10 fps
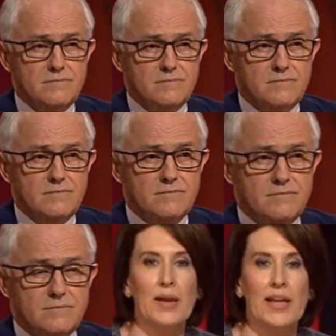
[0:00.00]
And are there
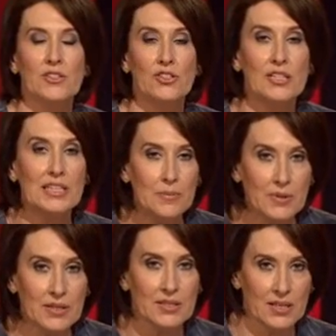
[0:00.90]
any plans to
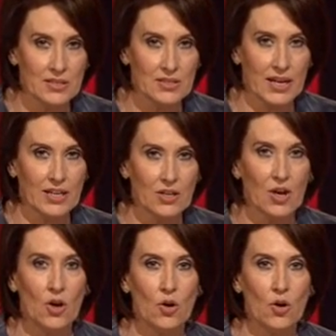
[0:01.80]
limit this intake